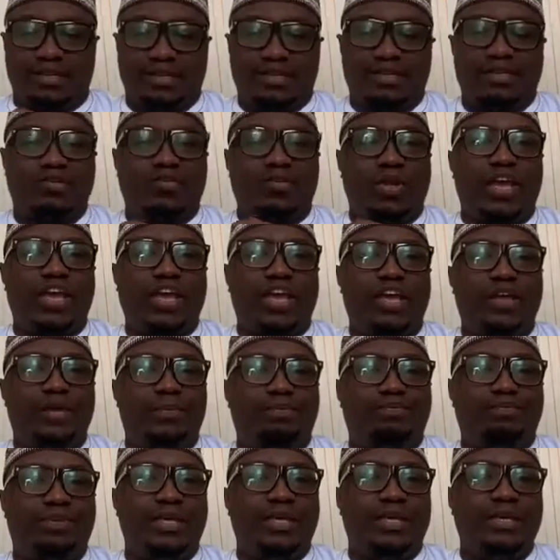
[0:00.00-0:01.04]
A,
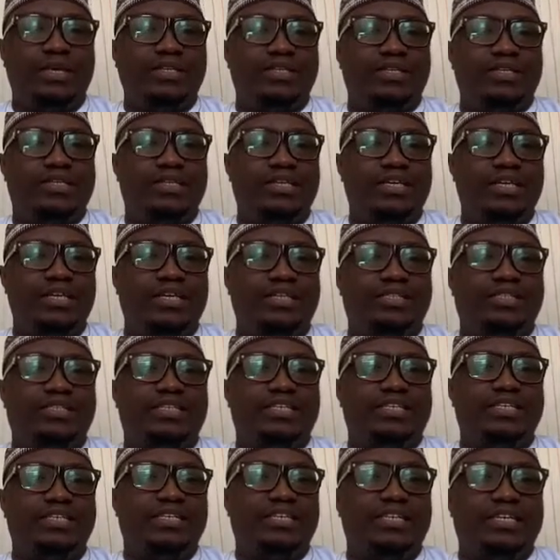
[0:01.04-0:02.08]
B, C,
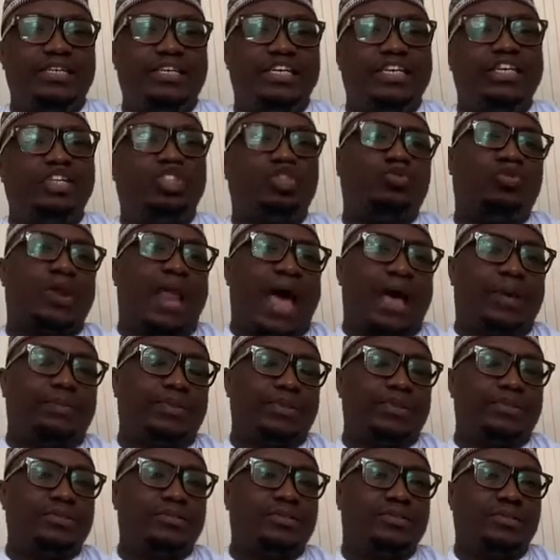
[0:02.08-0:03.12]
D, E should
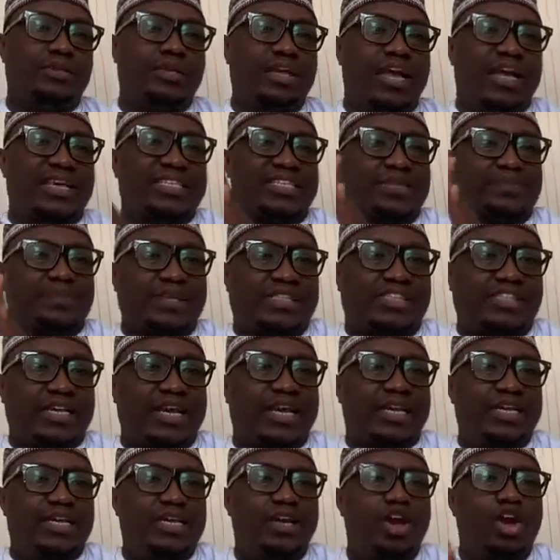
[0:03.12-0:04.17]
happen,
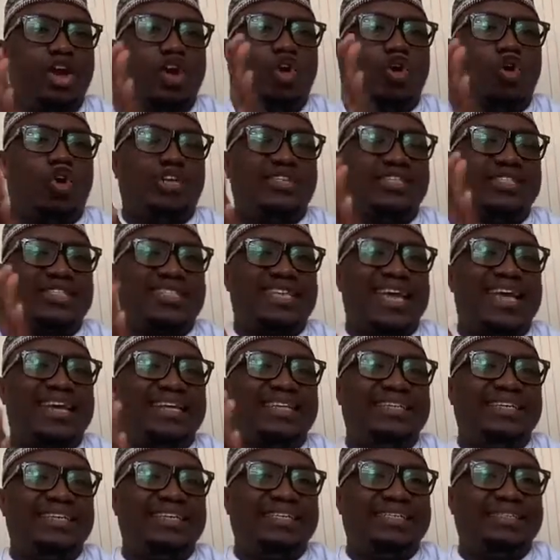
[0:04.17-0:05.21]
especially
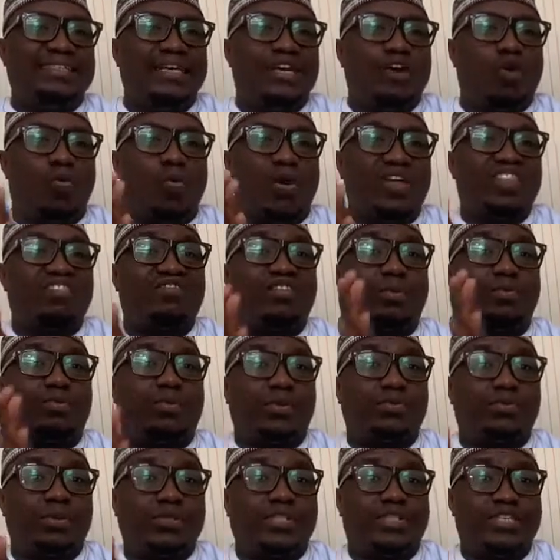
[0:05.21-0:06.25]
concerning whatever
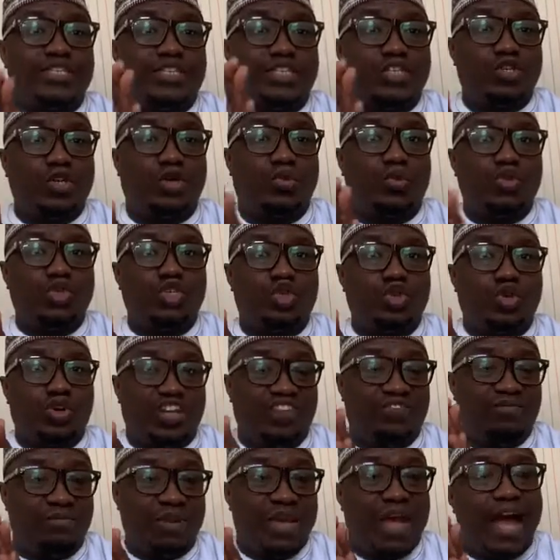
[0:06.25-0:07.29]
properties you are going to
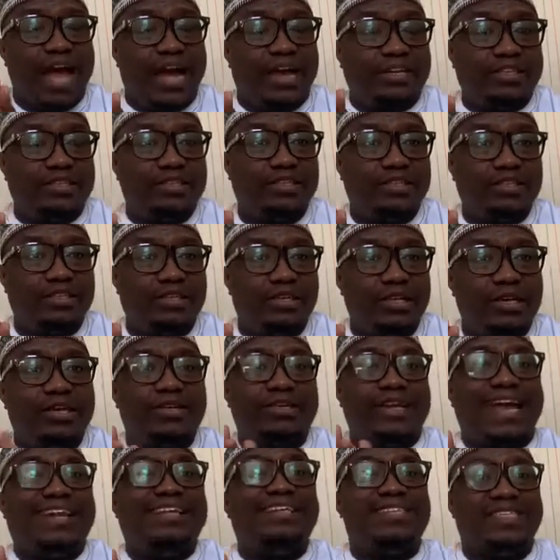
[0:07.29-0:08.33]
leave behind.
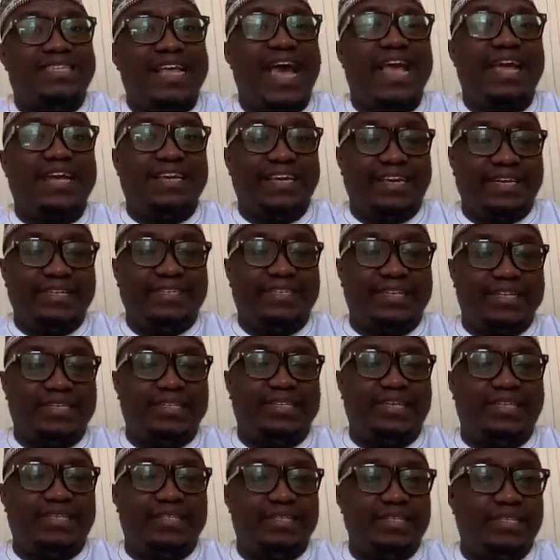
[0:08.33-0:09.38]
That is dying
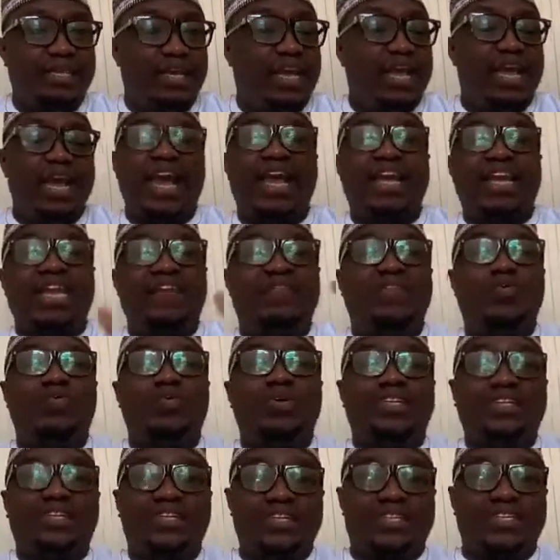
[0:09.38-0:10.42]
intestate. And even
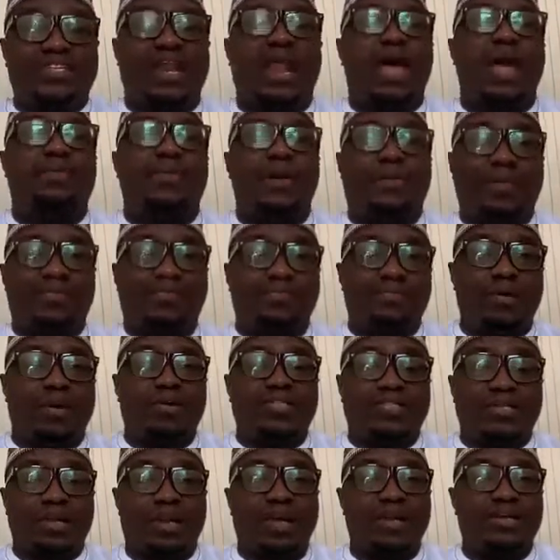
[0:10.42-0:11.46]
within Islam, the Prophet
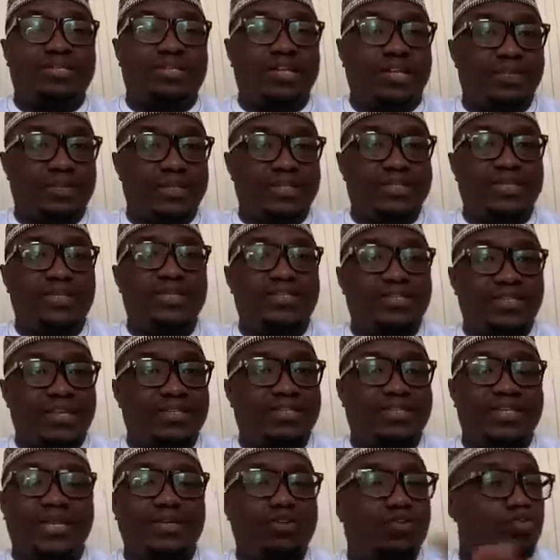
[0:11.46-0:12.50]
Muhammad tells us
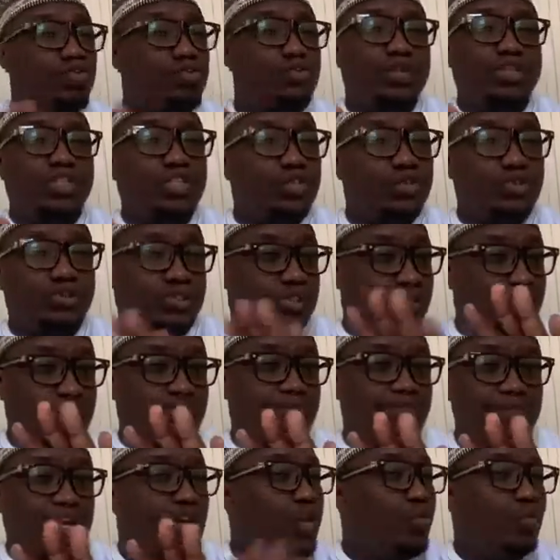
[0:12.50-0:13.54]
that nobody should sleep
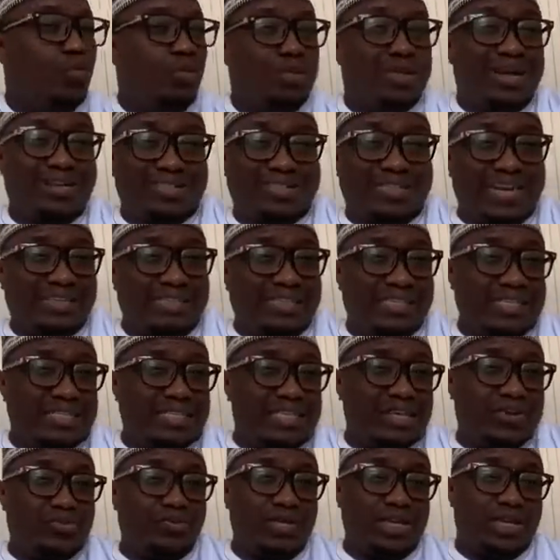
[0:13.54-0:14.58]
without writing
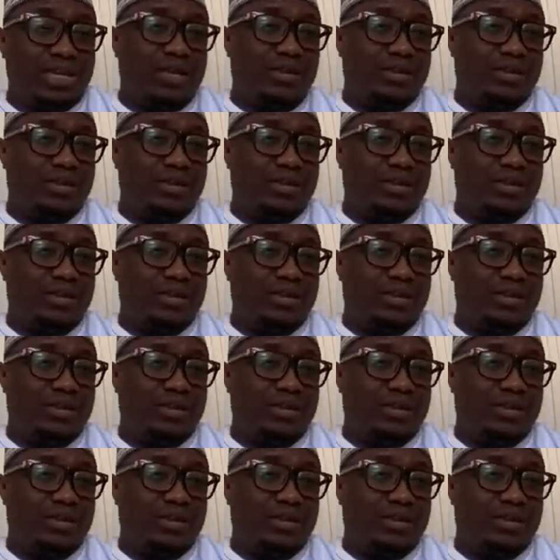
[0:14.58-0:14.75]
their will.